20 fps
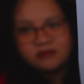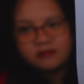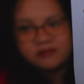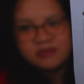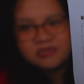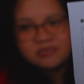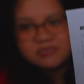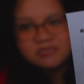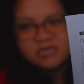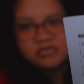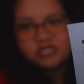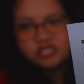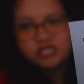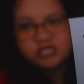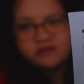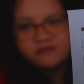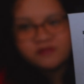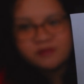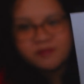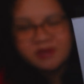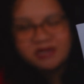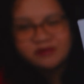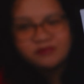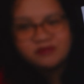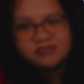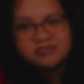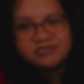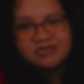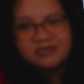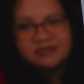this section of the
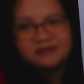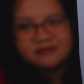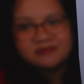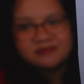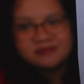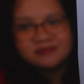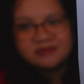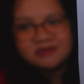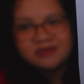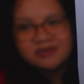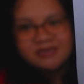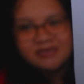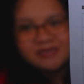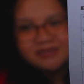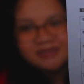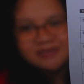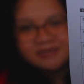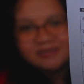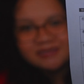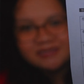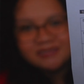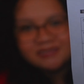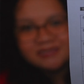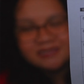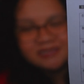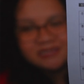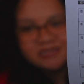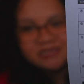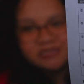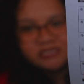manual says
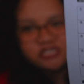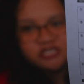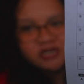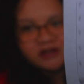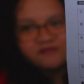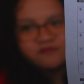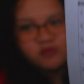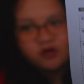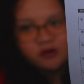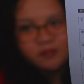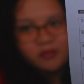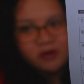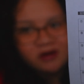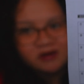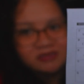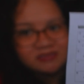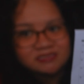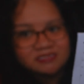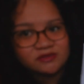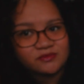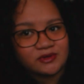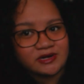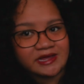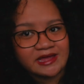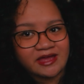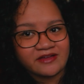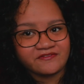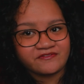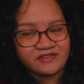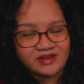it should have more parts than what I
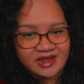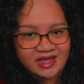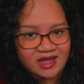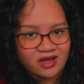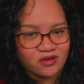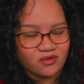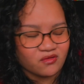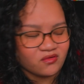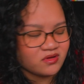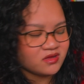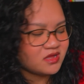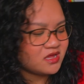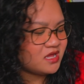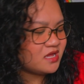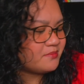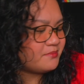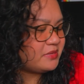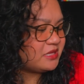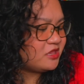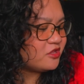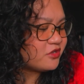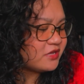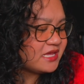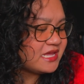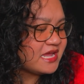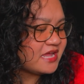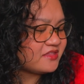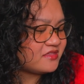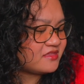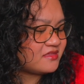have now. But
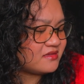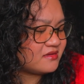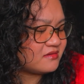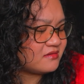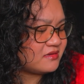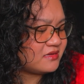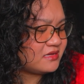looking at the